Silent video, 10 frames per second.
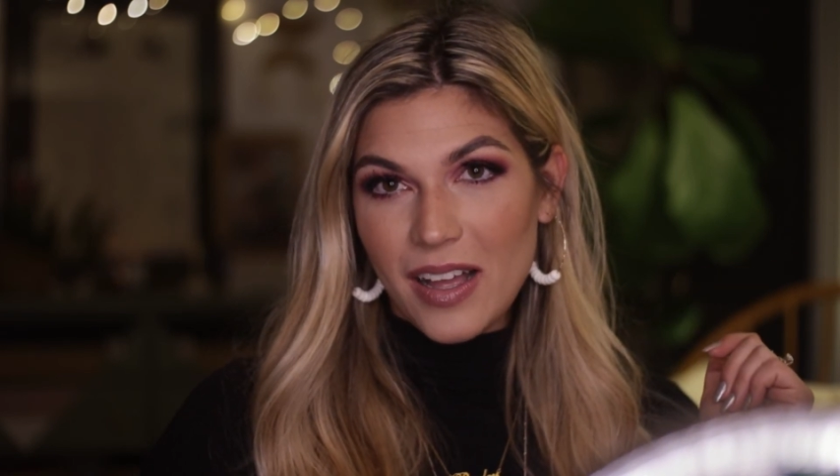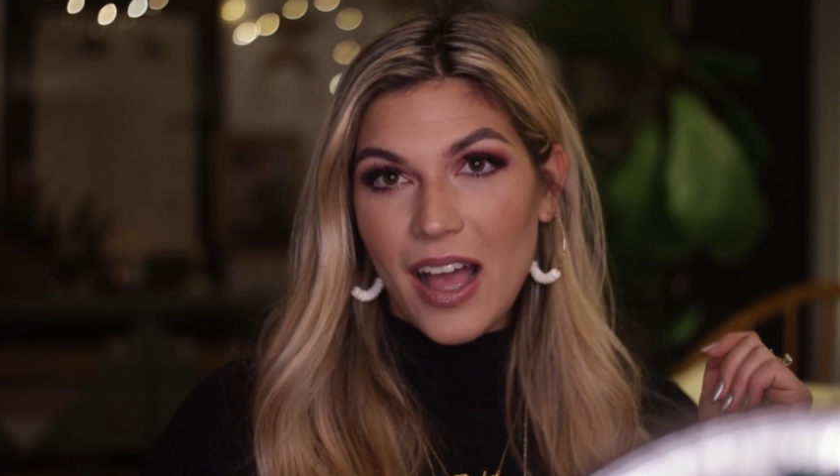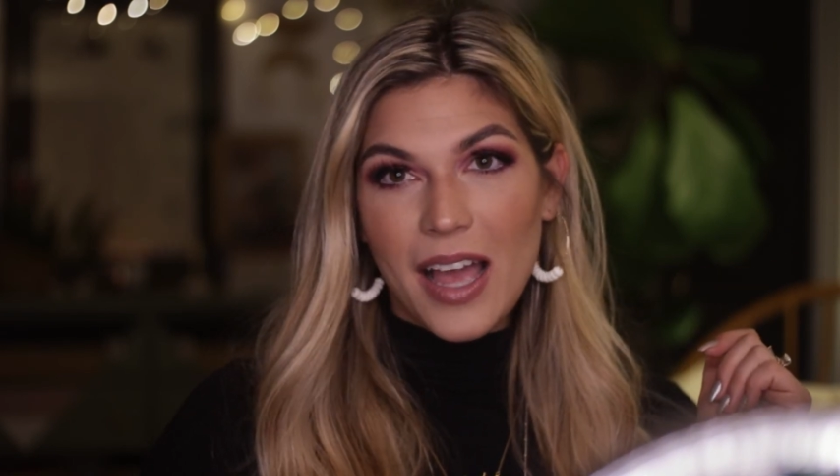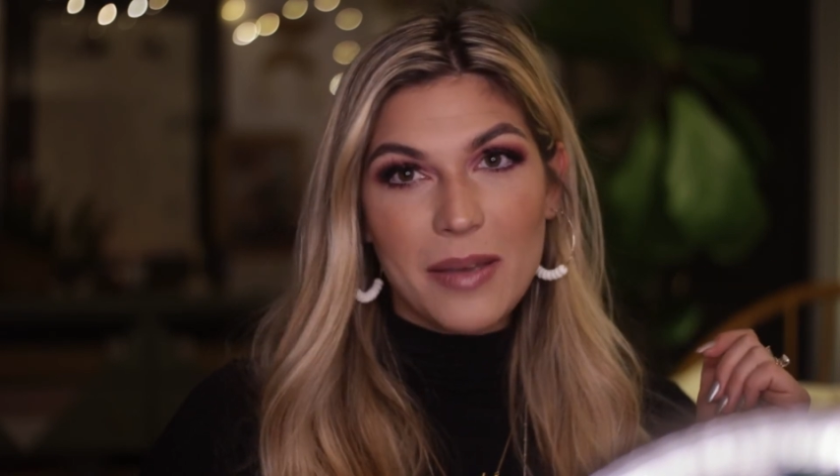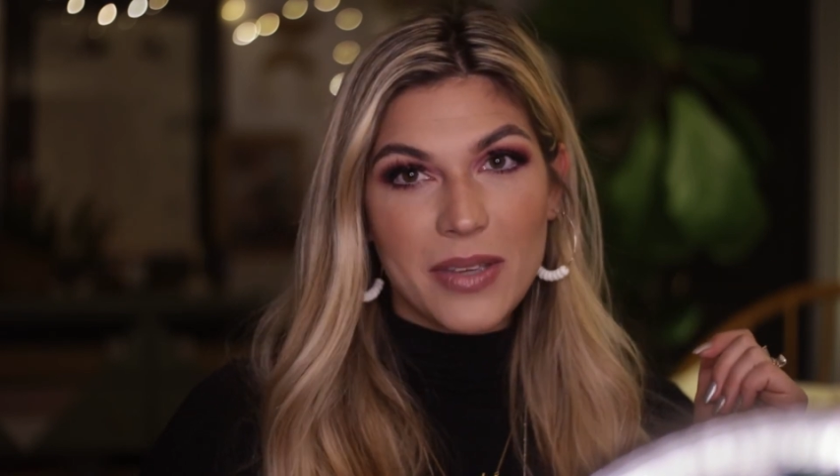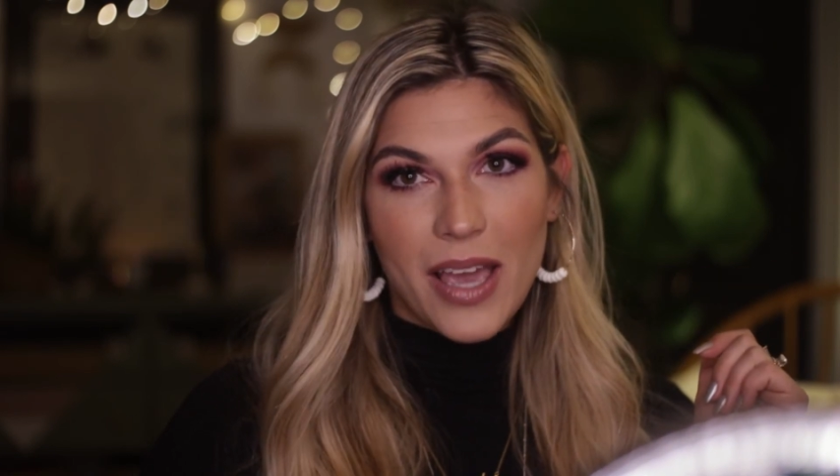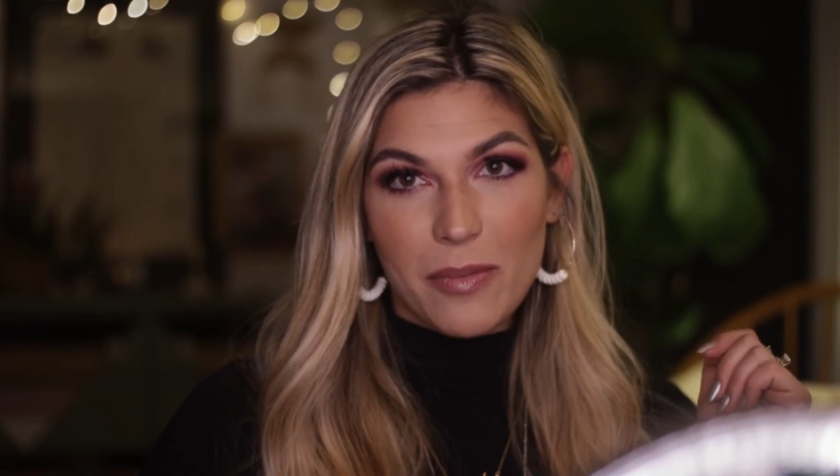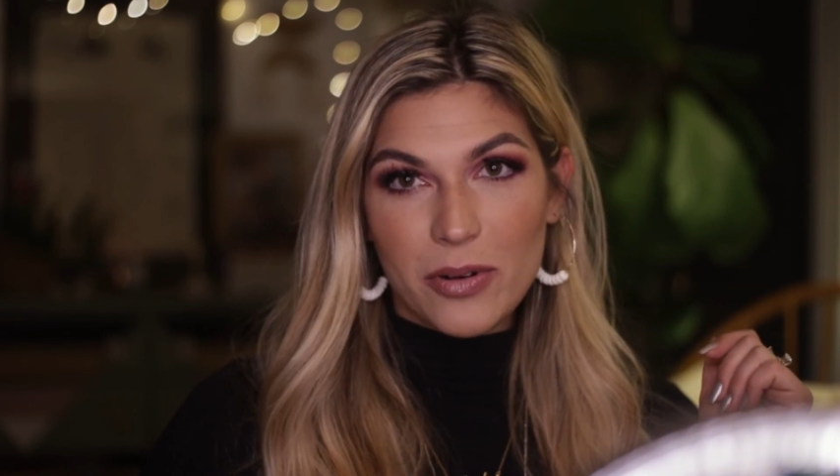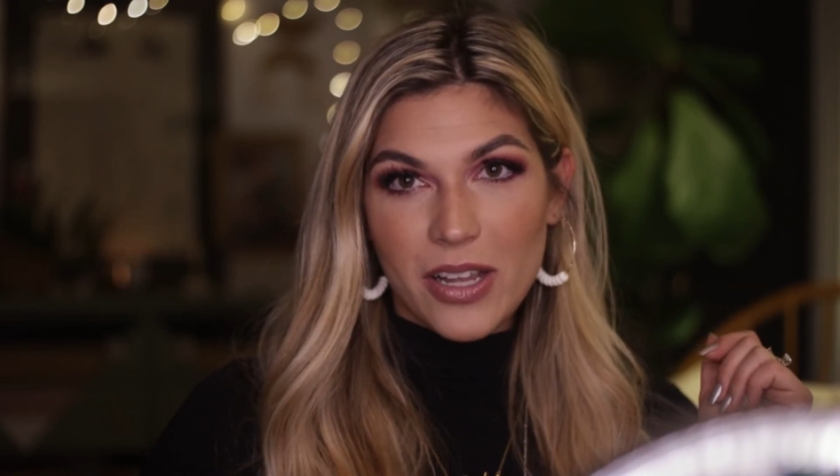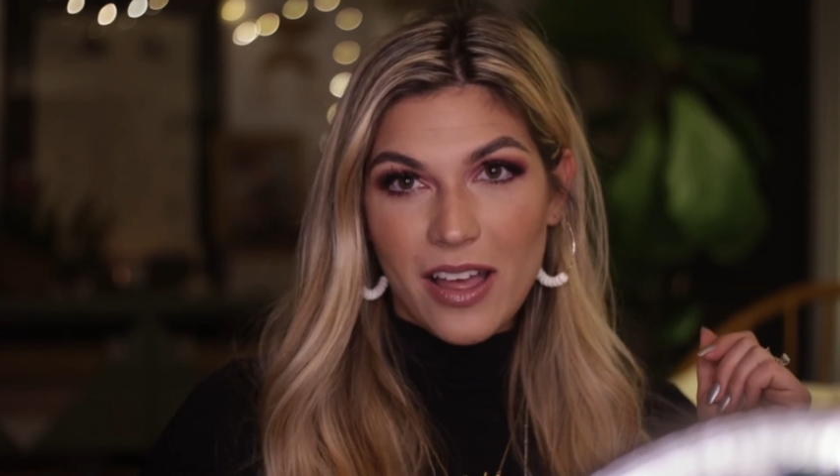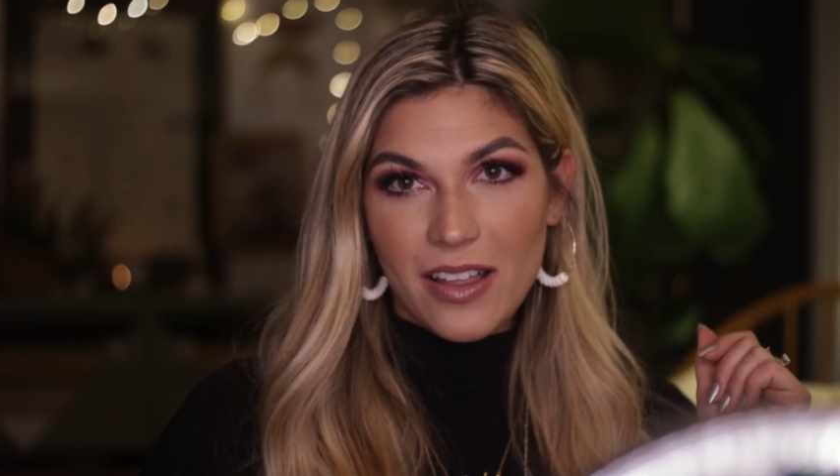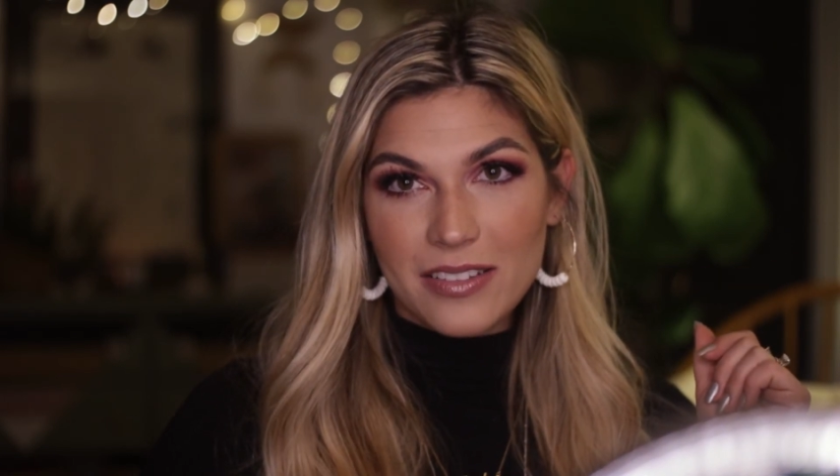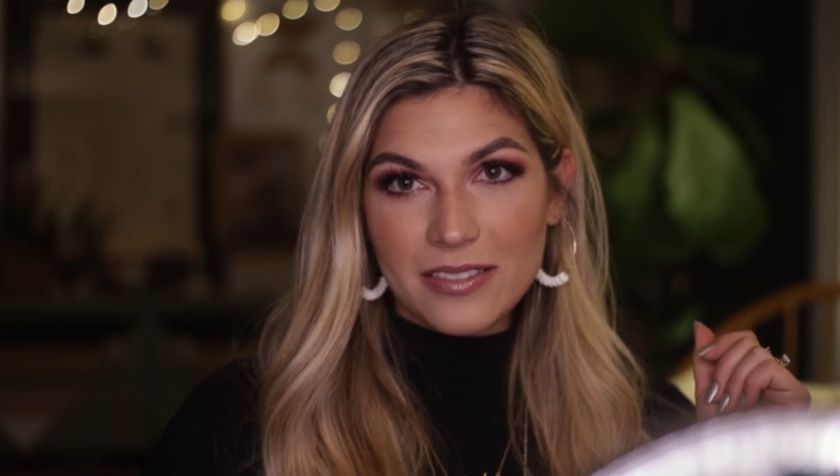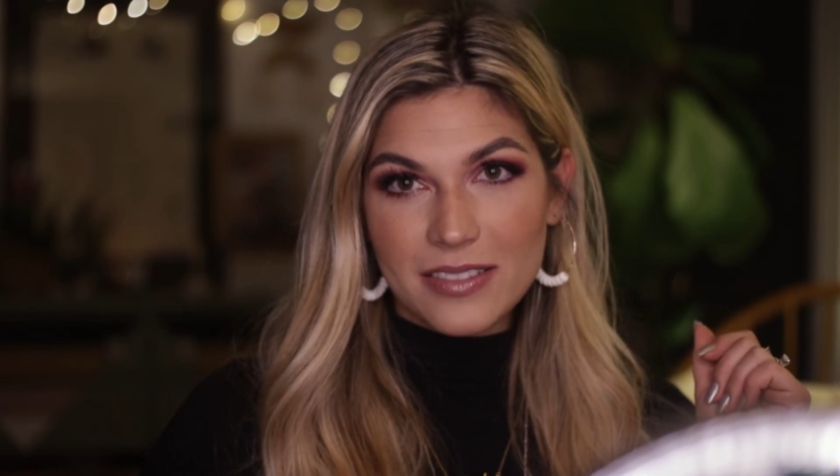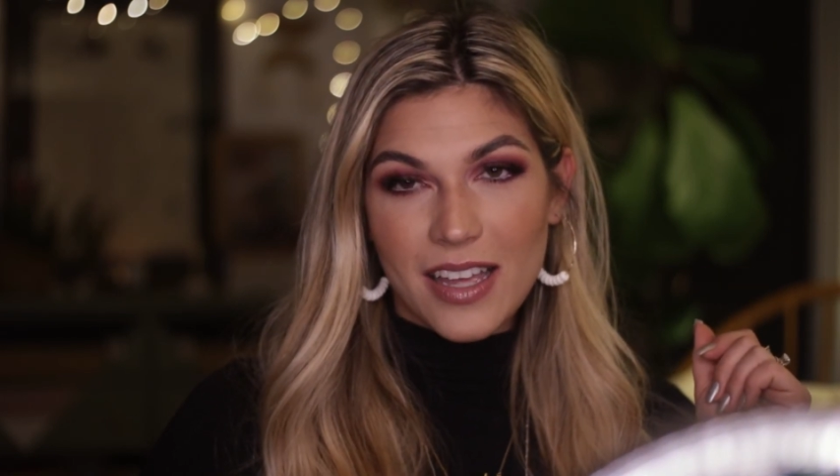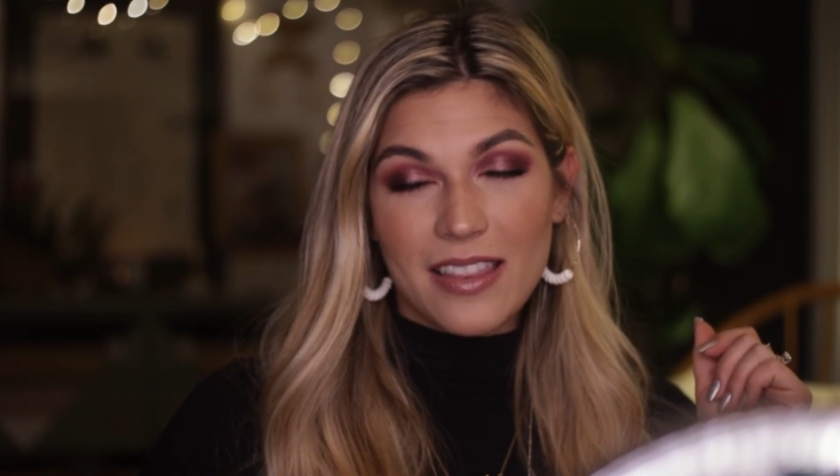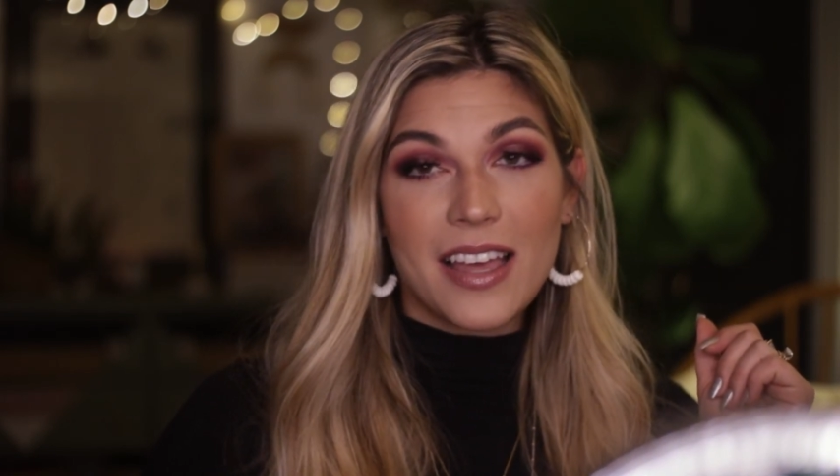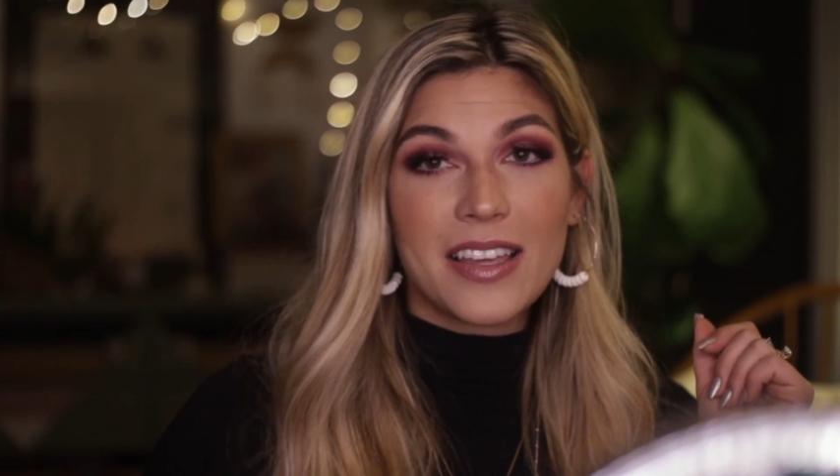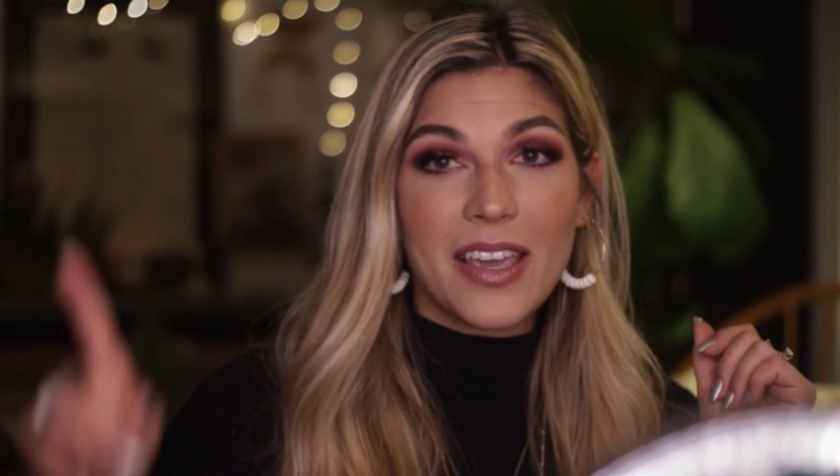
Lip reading: I'm Gabrielle, and that